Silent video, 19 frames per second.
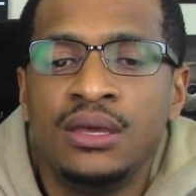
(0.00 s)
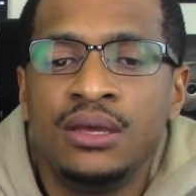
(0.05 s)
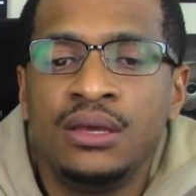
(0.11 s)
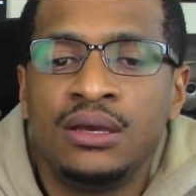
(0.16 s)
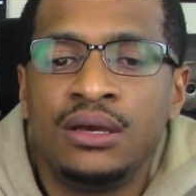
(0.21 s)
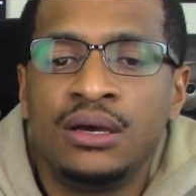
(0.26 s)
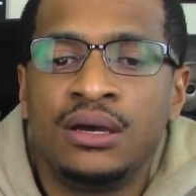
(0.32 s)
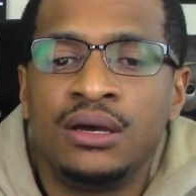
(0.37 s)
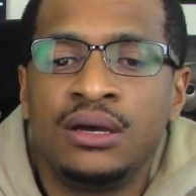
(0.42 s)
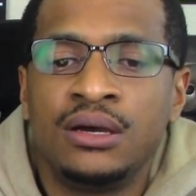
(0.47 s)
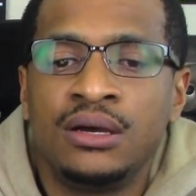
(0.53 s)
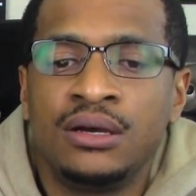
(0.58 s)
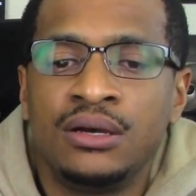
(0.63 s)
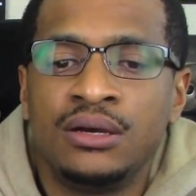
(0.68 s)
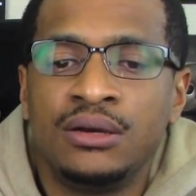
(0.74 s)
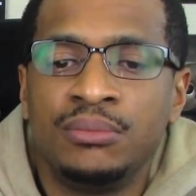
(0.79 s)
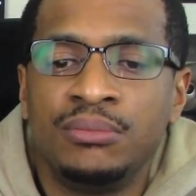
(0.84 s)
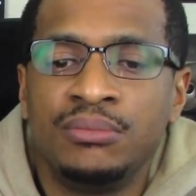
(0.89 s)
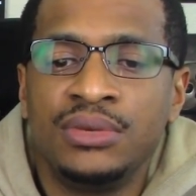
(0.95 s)

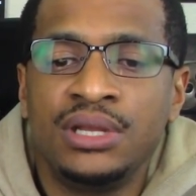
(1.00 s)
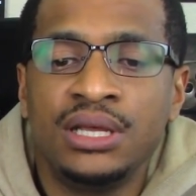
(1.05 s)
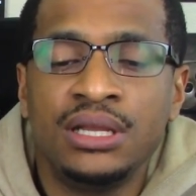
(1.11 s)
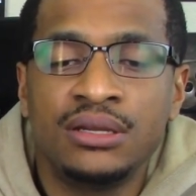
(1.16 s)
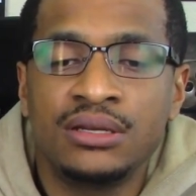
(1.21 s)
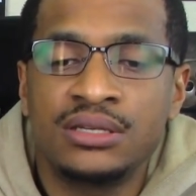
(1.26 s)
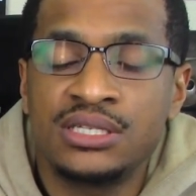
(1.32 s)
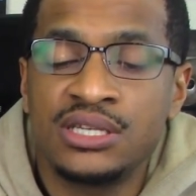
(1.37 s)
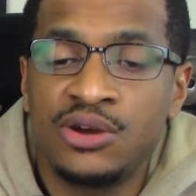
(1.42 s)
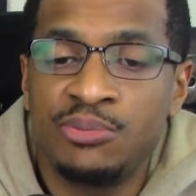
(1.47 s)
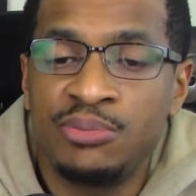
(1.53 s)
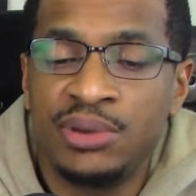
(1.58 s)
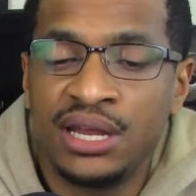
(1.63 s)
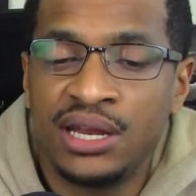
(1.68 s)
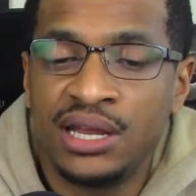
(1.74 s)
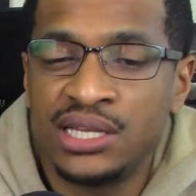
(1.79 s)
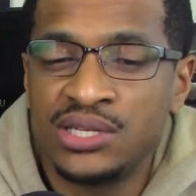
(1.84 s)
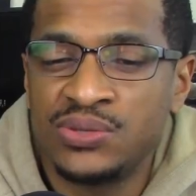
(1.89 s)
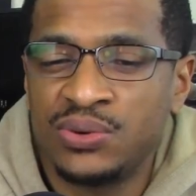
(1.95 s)
Um, that looks so
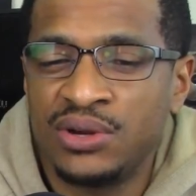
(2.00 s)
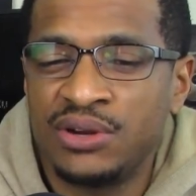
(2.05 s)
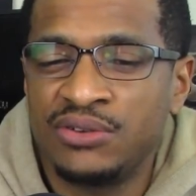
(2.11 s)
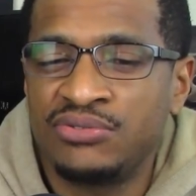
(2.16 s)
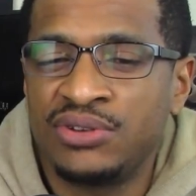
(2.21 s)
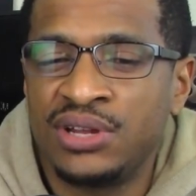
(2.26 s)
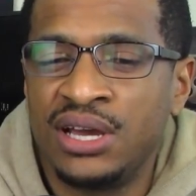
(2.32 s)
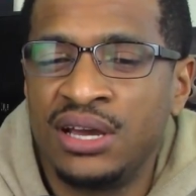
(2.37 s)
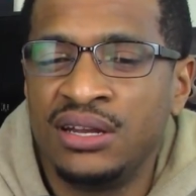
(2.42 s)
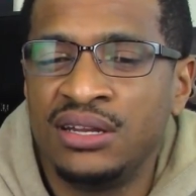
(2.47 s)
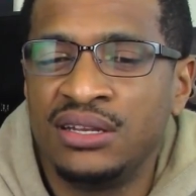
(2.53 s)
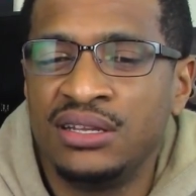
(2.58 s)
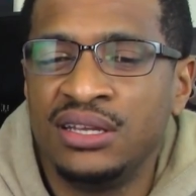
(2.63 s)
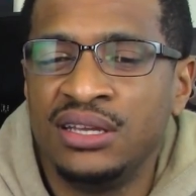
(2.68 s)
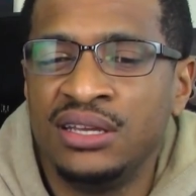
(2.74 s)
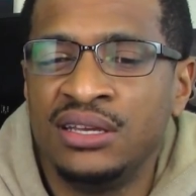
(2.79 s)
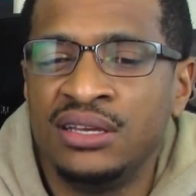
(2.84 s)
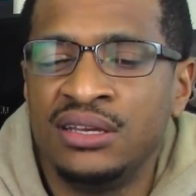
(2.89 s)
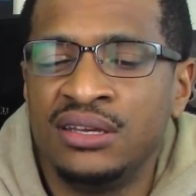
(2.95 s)
badass with her flying at the
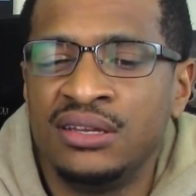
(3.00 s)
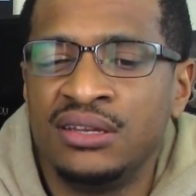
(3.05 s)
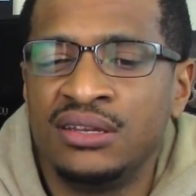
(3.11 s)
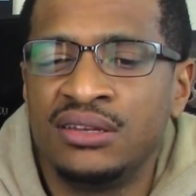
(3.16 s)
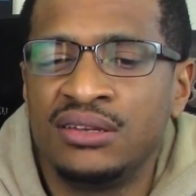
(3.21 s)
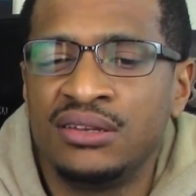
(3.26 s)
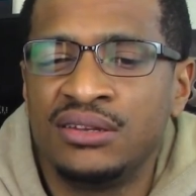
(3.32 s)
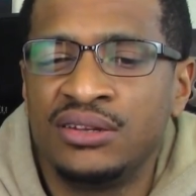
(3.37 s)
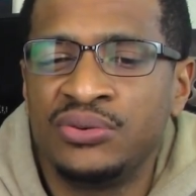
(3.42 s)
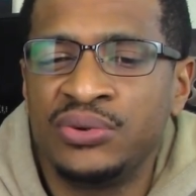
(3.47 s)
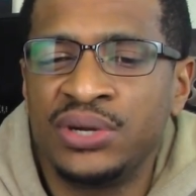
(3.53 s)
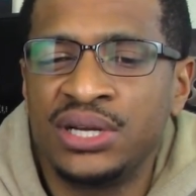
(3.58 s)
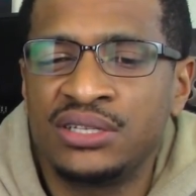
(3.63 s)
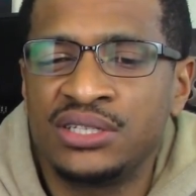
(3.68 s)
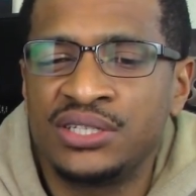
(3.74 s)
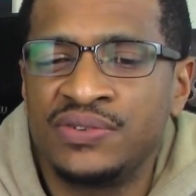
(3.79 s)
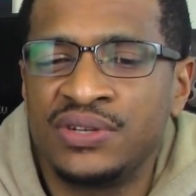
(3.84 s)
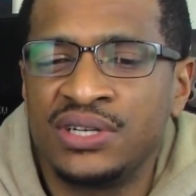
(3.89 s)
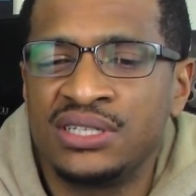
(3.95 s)
end.
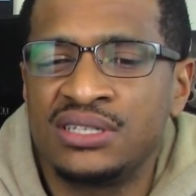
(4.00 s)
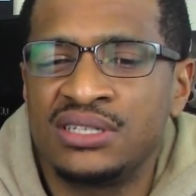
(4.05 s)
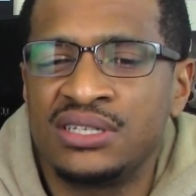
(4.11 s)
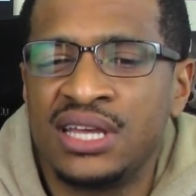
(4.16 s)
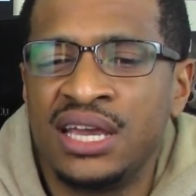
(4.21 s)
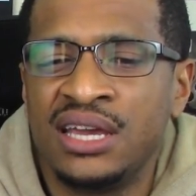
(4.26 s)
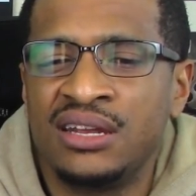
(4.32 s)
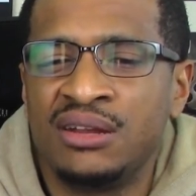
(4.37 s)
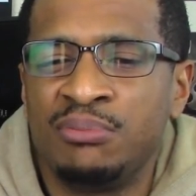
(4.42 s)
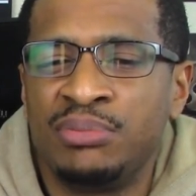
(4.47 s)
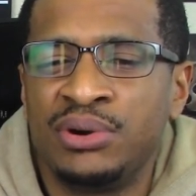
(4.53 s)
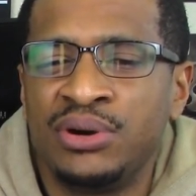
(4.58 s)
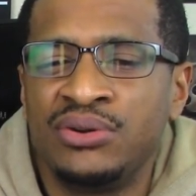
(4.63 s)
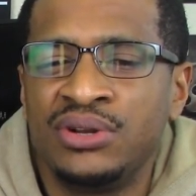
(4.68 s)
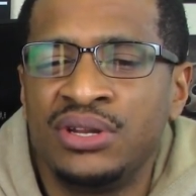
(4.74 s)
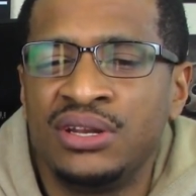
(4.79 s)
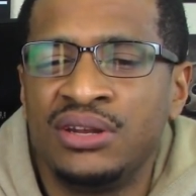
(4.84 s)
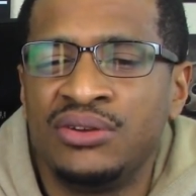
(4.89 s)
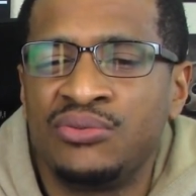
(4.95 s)
Directors for this is Anna
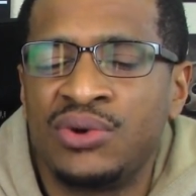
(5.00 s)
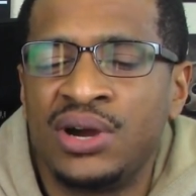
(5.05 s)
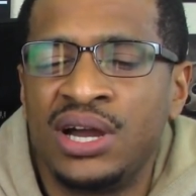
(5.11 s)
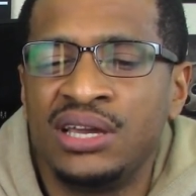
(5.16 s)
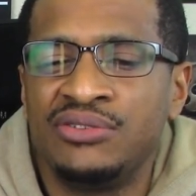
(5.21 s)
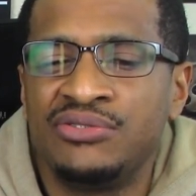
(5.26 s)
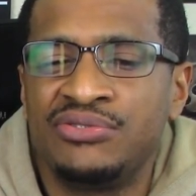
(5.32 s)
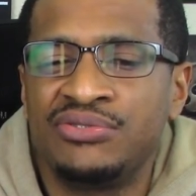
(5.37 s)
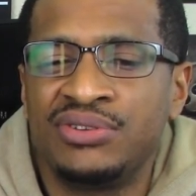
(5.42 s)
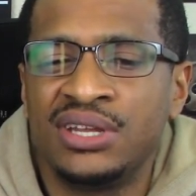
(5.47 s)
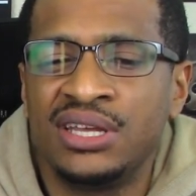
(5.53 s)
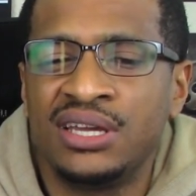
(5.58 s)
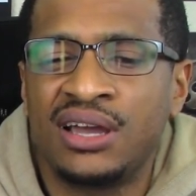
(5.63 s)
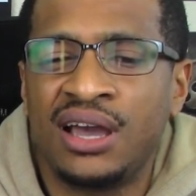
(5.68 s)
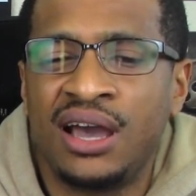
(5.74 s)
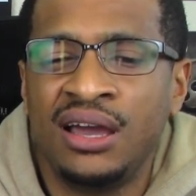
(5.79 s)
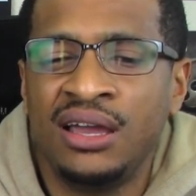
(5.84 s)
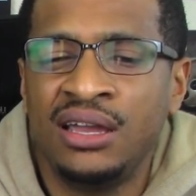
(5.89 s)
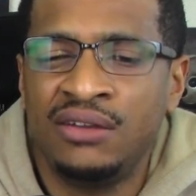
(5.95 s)
Boden and Ryan Fleck.
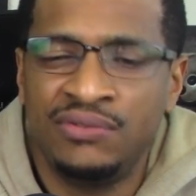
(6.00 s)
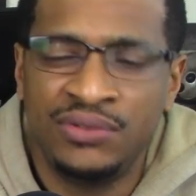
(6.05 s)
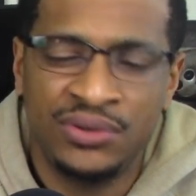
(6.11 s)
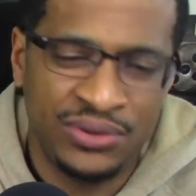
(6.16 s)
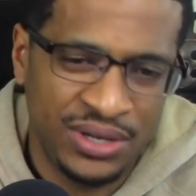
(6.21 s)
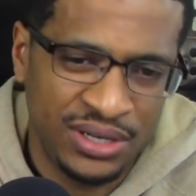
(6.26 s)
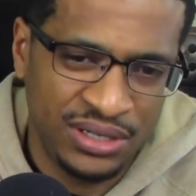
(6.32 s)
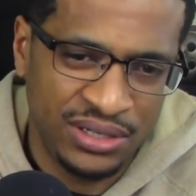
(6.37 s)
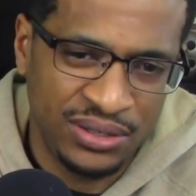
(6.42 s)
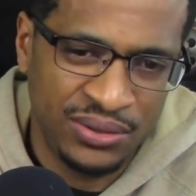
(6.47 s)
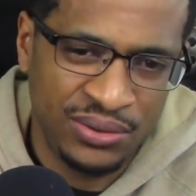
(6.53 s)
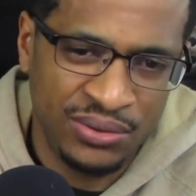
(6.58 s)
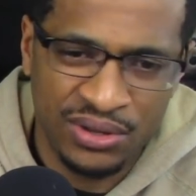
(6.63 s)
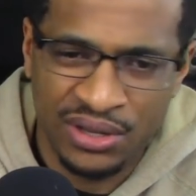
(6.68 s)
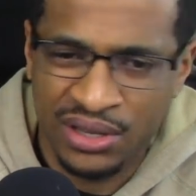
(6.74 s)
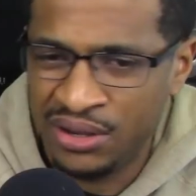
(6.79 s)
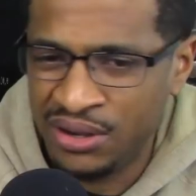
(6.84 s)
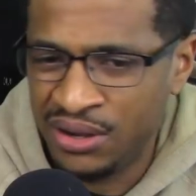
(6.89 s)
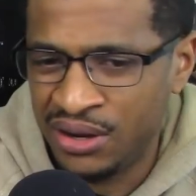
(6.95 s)
I have no idea who
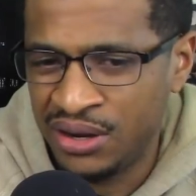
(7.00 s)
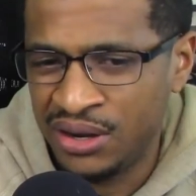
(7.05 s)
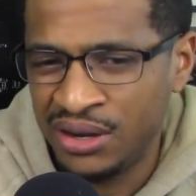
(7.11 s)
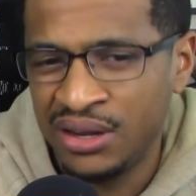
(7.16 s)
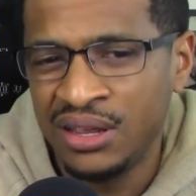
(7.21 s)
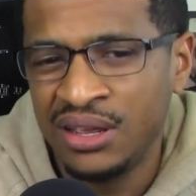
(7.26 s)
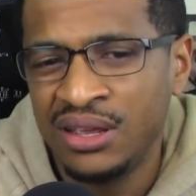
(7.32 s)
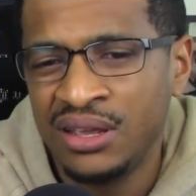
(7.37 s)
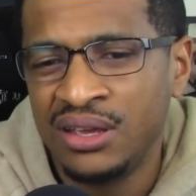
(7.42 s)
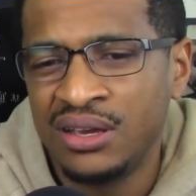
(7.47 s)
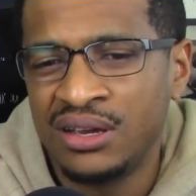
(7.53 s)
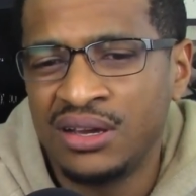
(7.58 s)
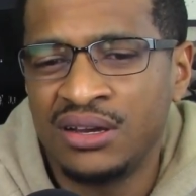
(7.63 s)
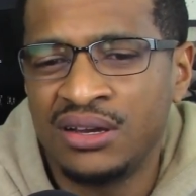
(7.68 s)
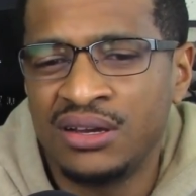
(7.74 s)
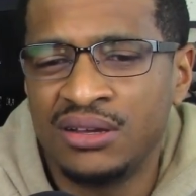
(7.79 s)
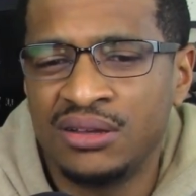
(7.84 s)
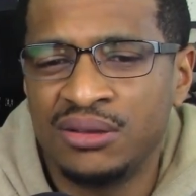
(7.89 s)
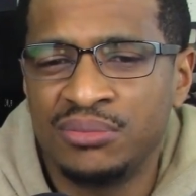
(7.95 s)
they are.
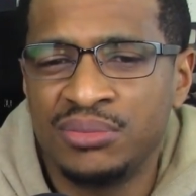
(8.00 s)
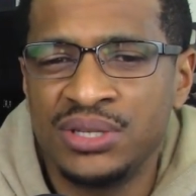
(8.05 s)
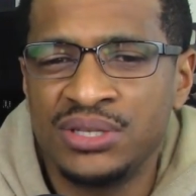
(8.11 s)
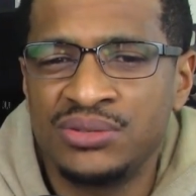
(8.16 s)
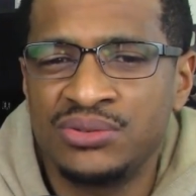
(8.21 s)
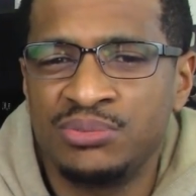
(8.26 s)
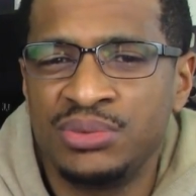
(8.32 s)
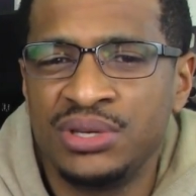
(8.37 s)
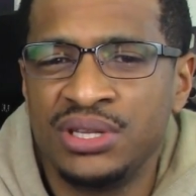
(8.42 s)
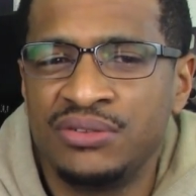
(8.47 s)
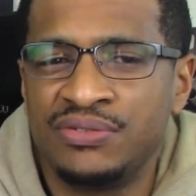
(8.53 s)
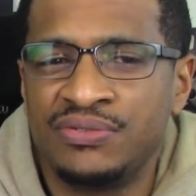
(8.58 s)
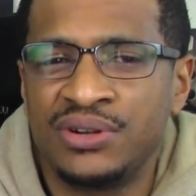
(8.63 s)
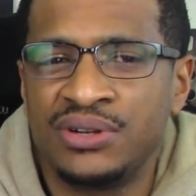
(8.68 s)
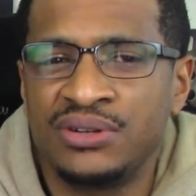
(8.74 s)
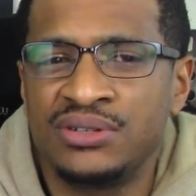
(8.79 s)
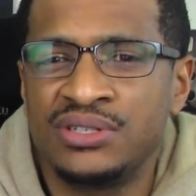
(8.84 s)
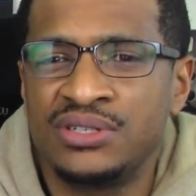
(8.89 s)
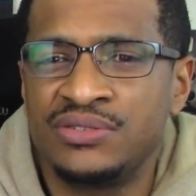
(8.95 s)
Um, this will be the
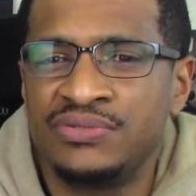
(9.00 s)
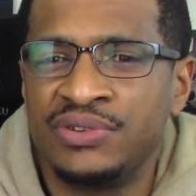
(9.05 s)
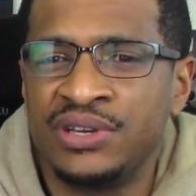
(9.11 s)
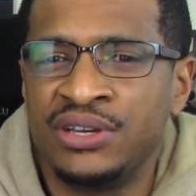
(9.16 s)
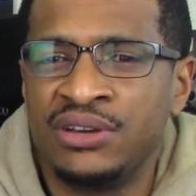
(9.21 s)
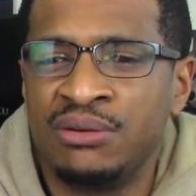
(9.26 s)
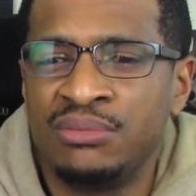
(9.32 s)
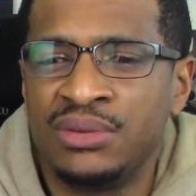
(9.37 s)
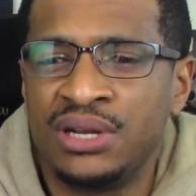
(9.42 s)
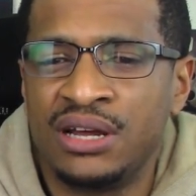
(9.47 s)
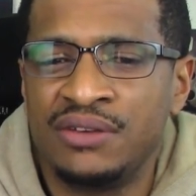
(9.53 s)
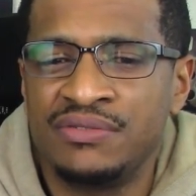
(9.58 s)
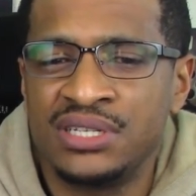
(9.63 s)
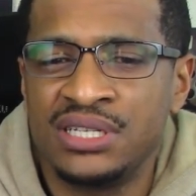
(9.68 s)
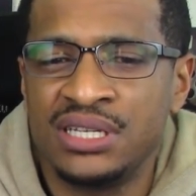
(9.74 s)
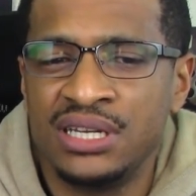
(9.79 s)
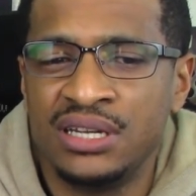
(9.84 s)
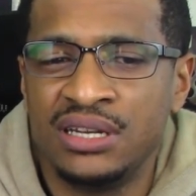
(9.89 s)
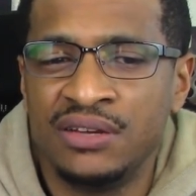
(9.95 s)
first film that I've
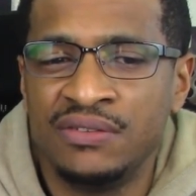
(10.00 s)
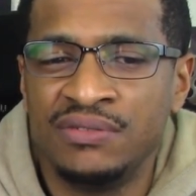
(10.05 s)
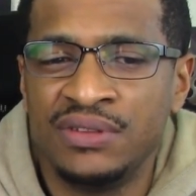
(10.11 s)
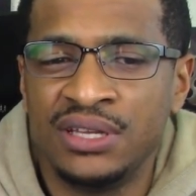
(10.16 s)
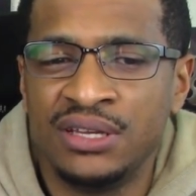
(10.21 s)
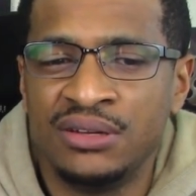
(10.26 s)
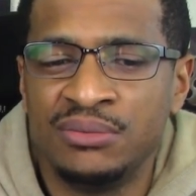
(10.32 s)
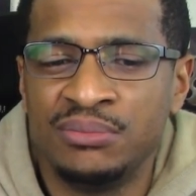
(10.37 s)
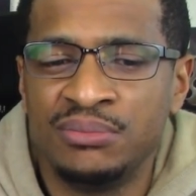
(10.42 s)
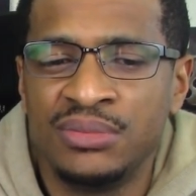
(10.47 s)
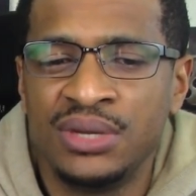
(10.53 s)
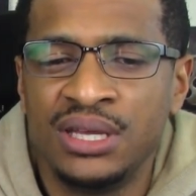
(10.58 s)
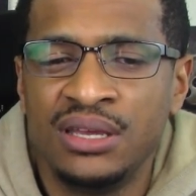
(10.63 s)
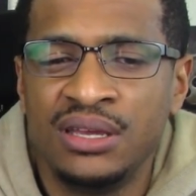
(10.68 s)
seen of them.